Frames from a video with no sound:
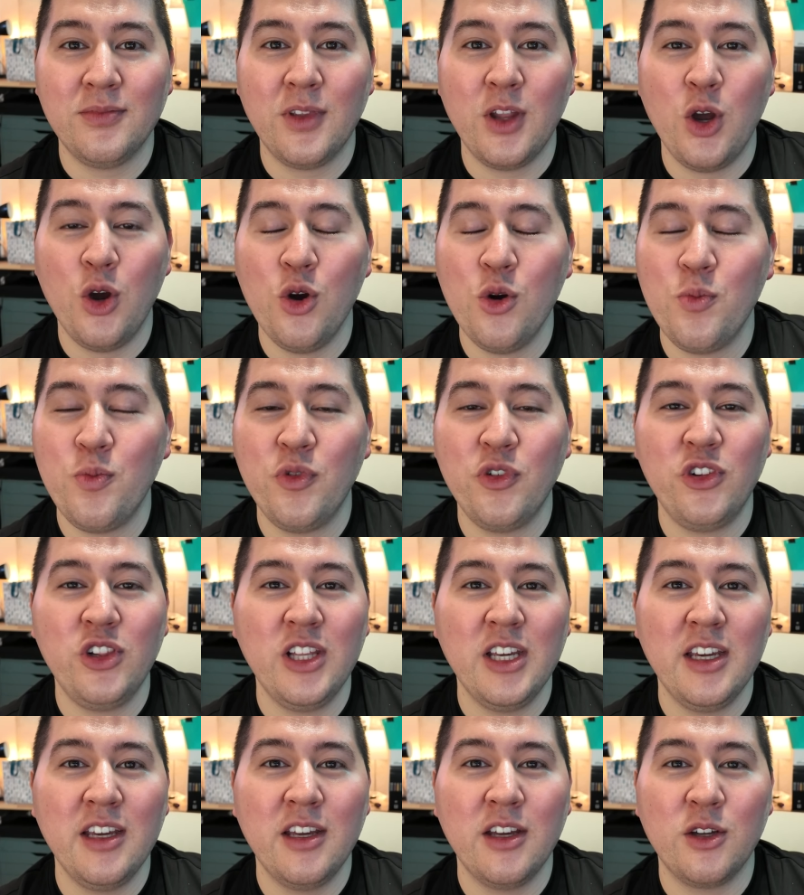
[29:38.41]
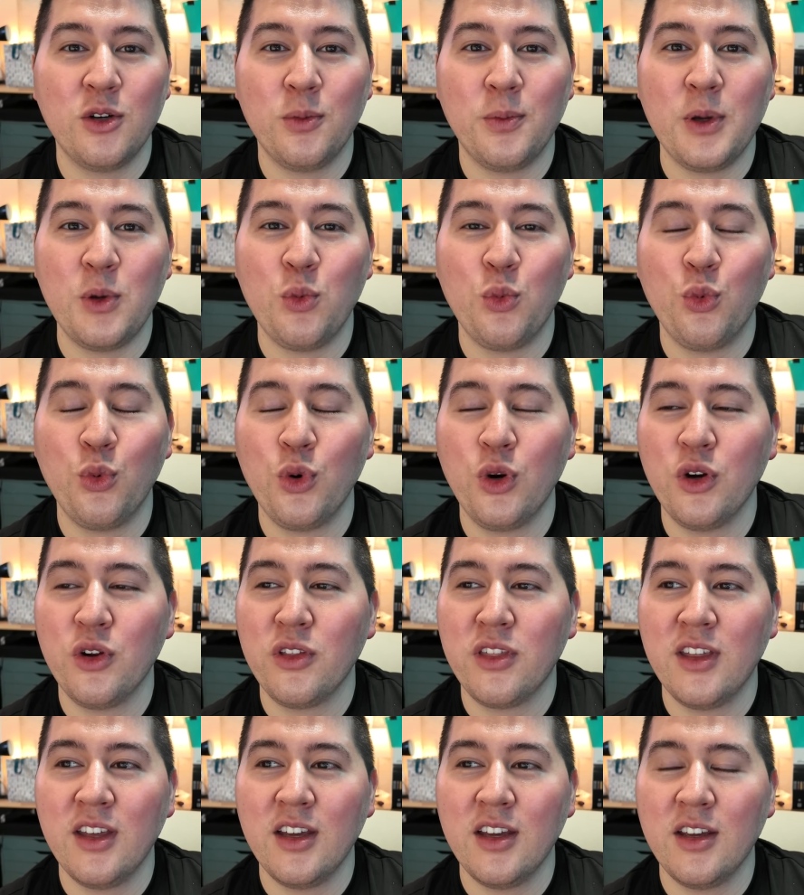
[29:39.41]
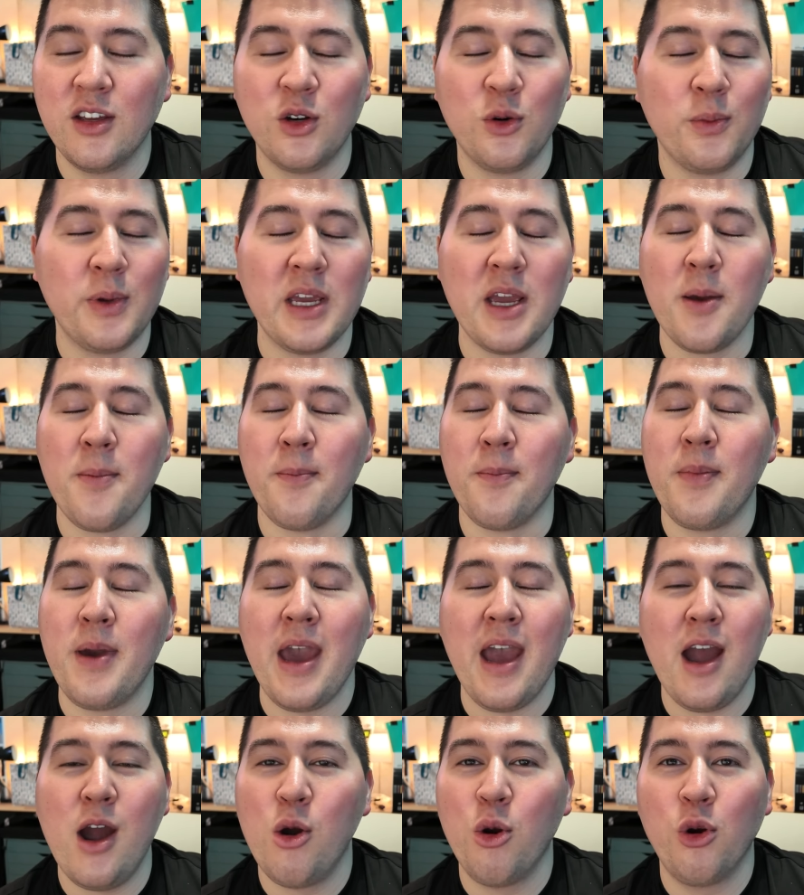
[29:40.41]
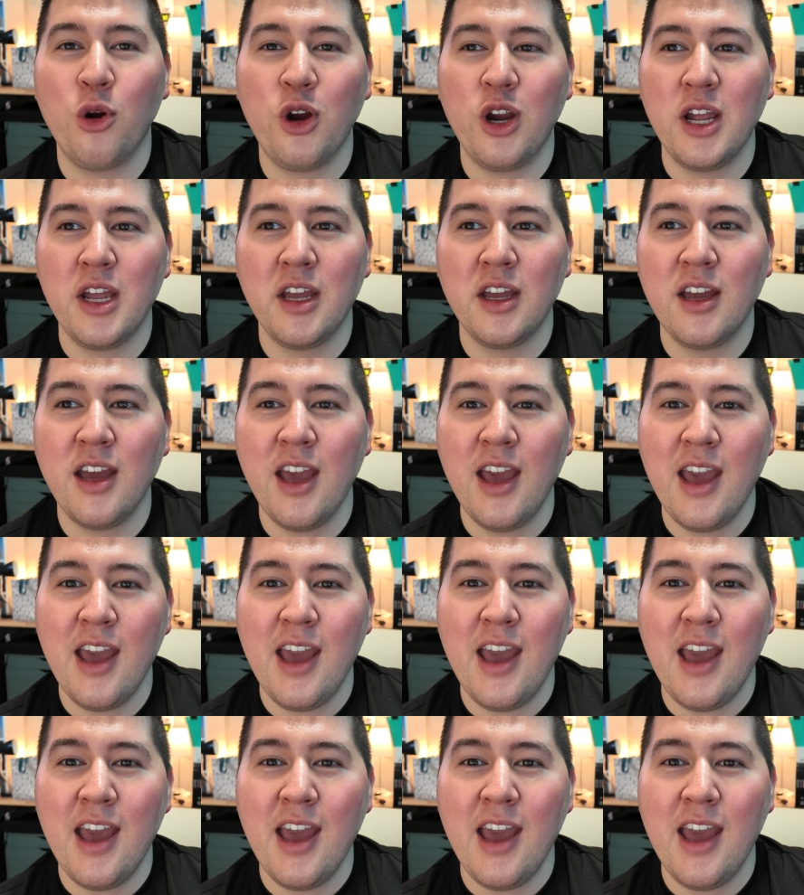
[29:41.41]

hopefully it'll be worth it. It'll be empowering.